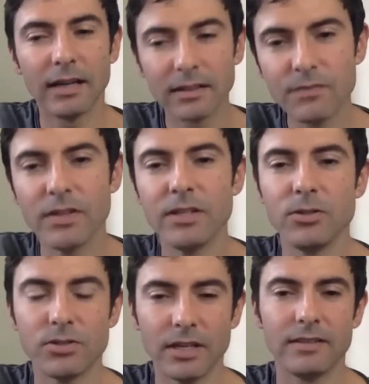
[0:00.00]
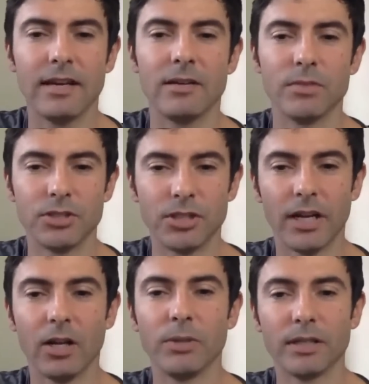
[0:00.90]
love that you said that,
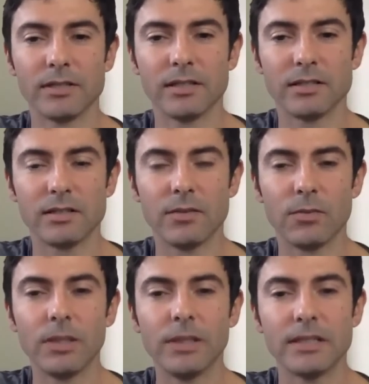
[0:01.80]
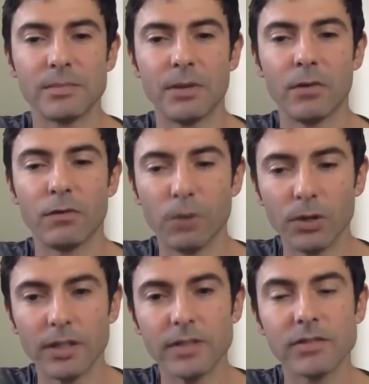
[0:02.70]
Michelle, because it really is about
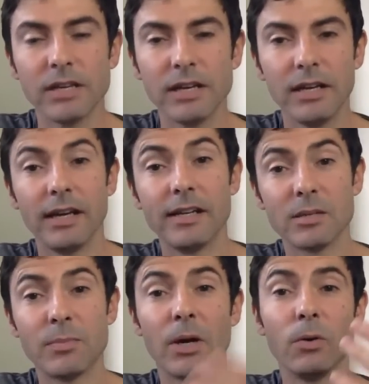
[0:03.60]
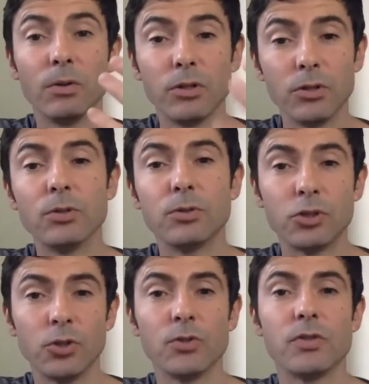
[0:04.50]
focus. And it's about you
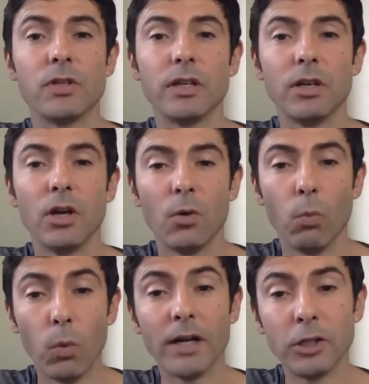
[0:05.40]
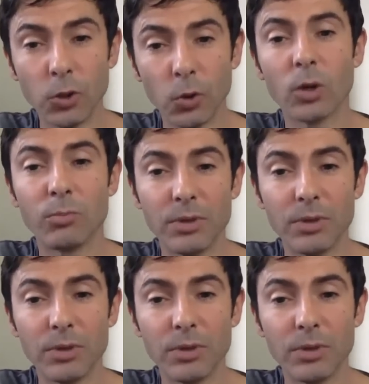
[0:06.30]
choosing what your